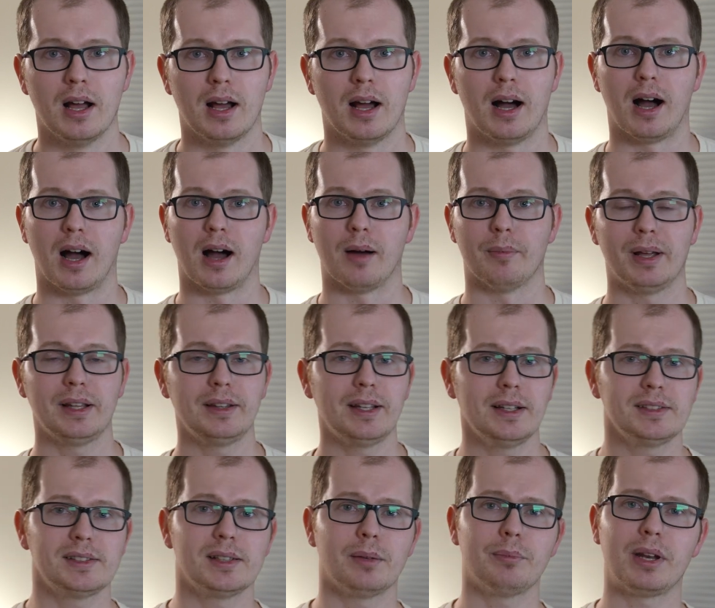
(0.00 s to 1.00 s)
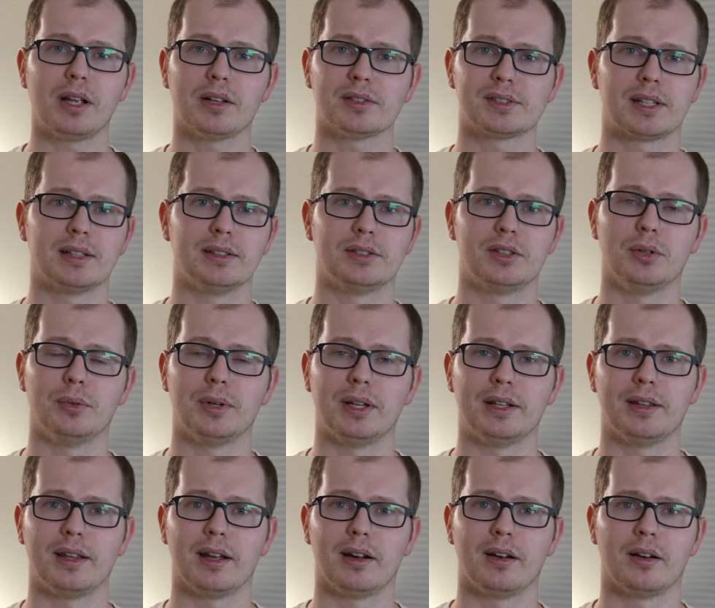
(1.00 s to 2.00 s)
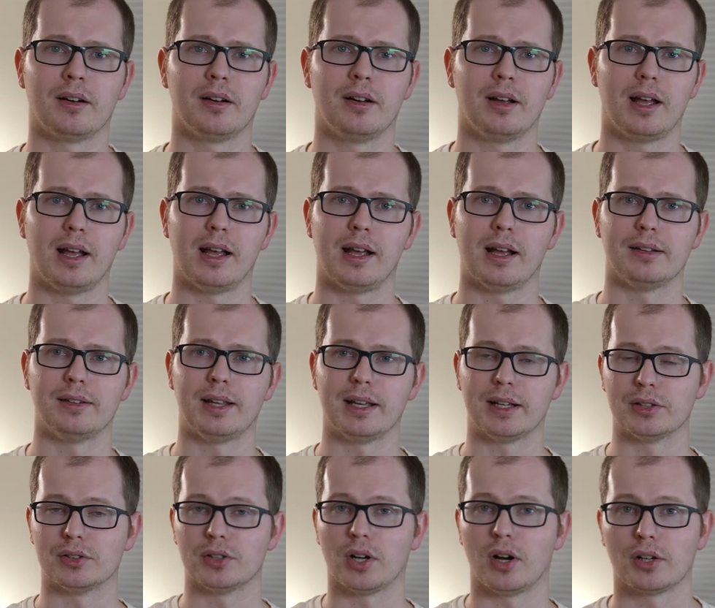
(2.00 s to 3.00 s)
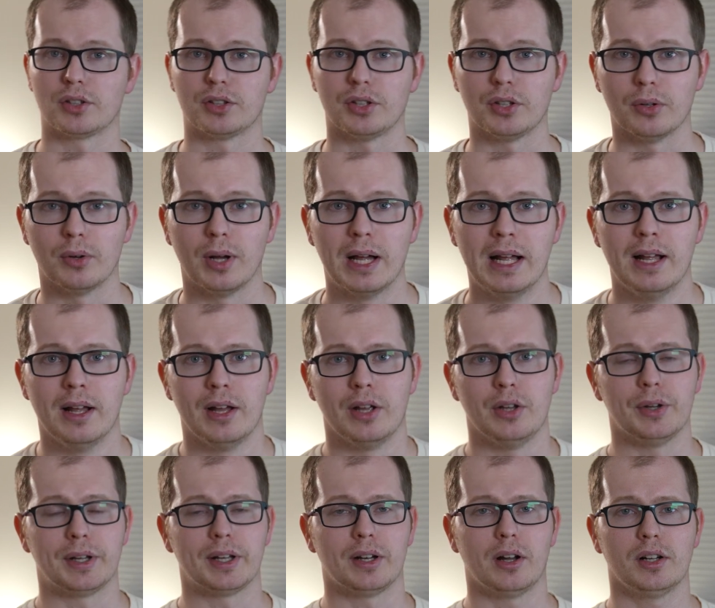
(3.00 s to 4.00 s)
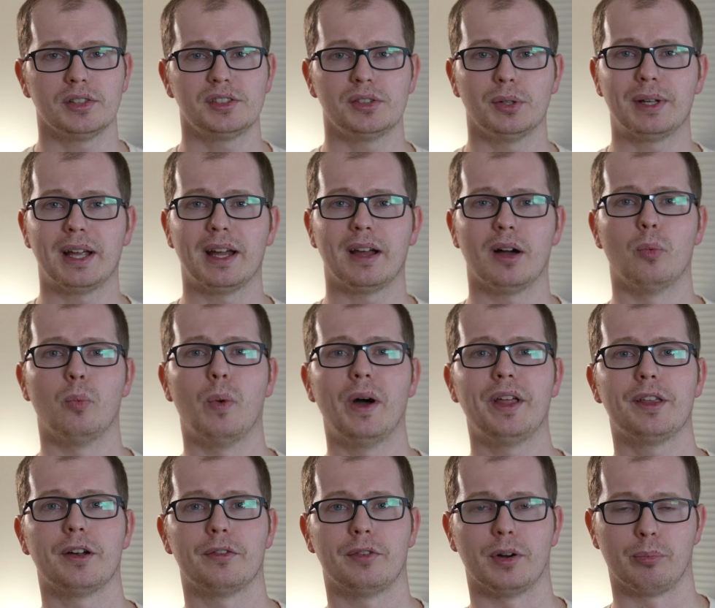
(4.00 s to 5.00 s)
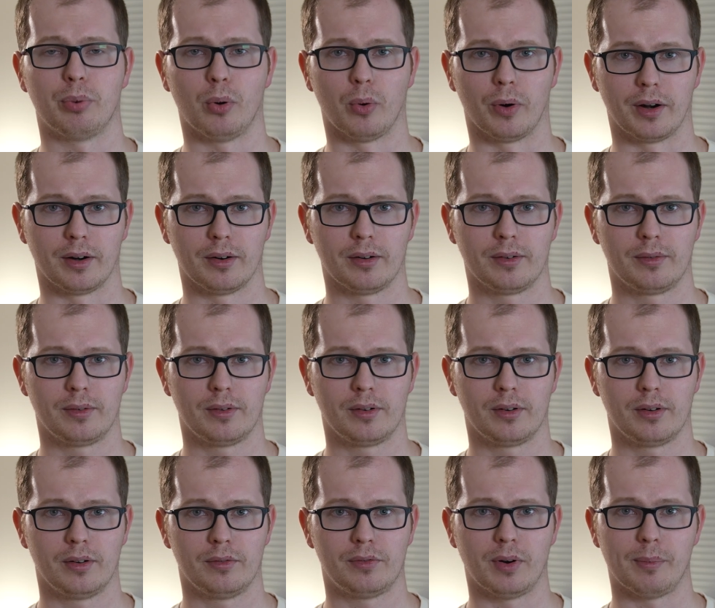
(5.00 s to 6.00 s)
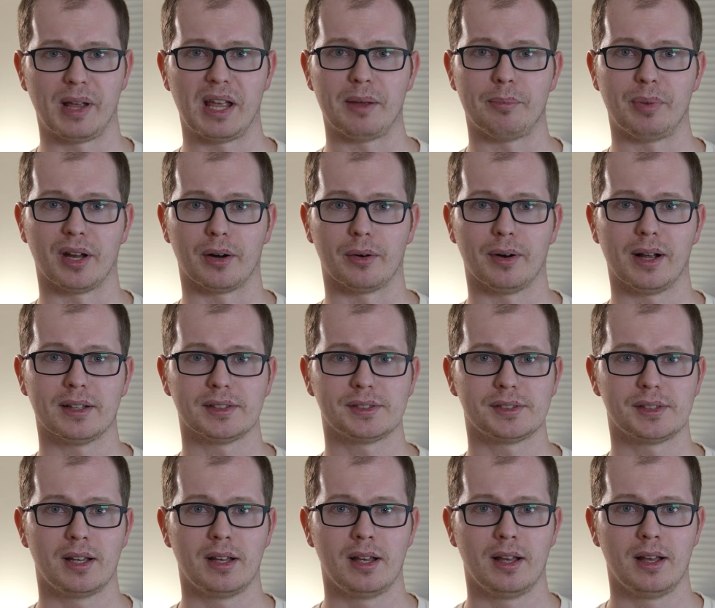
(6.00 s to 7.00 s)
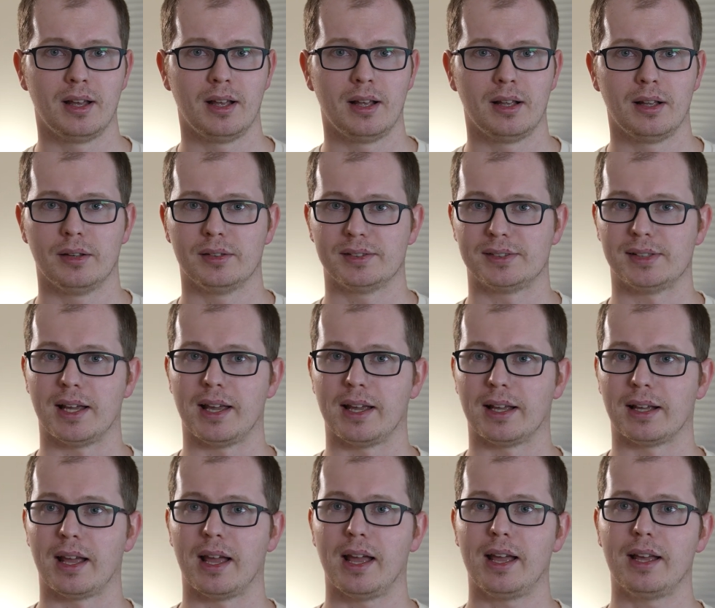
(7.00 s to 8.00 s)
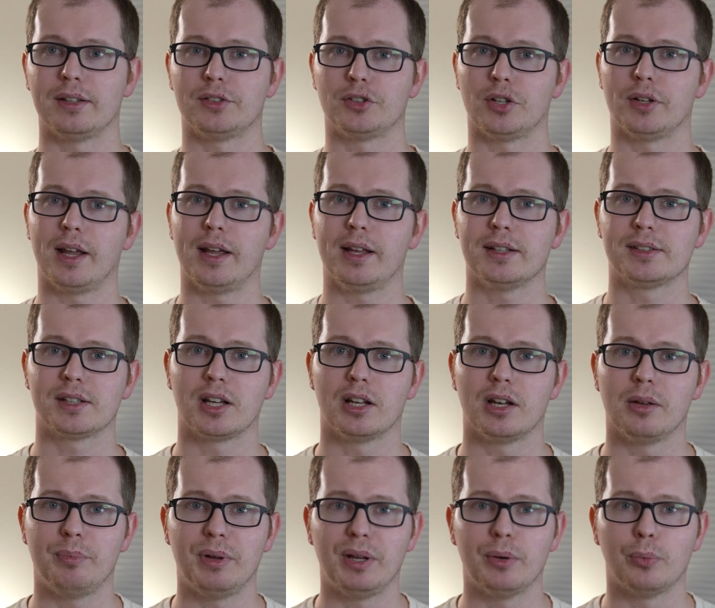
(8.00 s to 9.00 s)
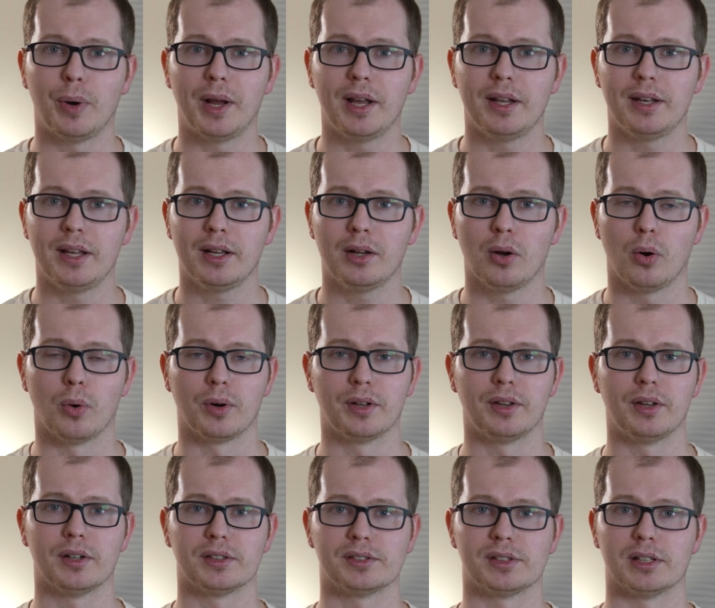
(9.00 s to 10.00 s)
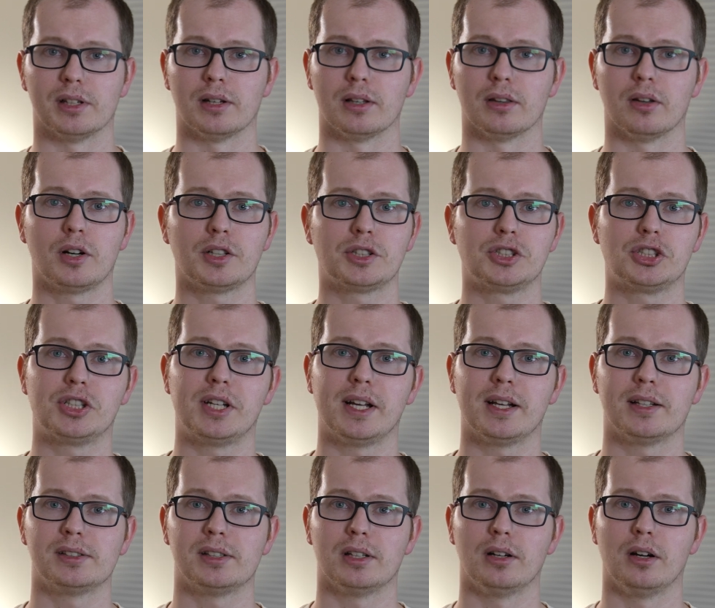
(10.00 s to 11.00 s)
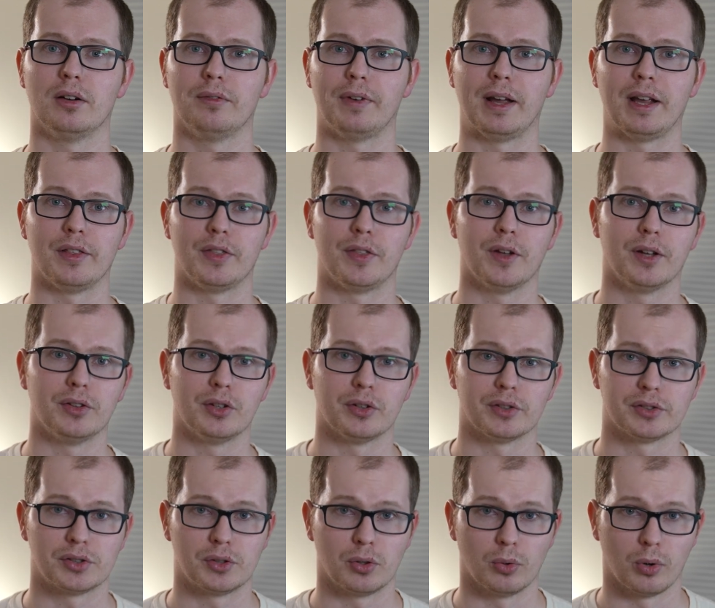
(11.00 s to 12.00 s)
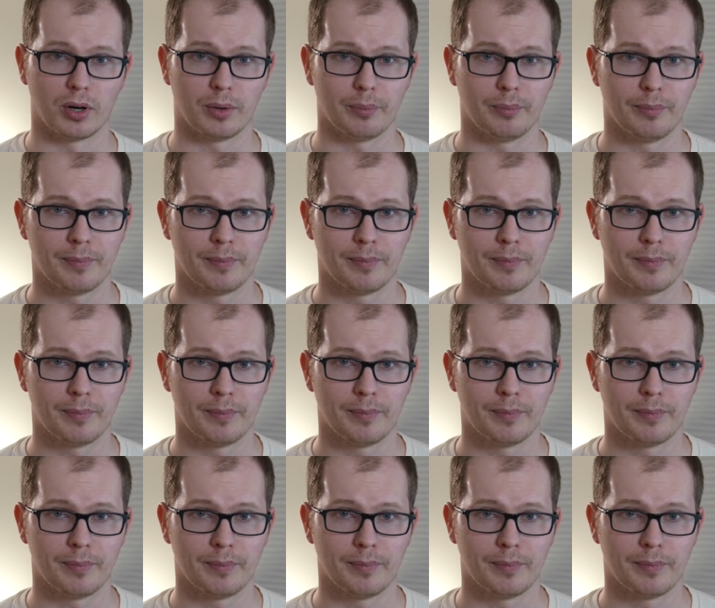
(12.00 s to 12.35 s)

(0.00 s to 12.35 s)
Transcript: Um, and then somebody else can tune in there and they can talk to you. You can also get a weather report from APRS saying, hey, today it's gonna be raining or there's a large chance of a thunderstorm.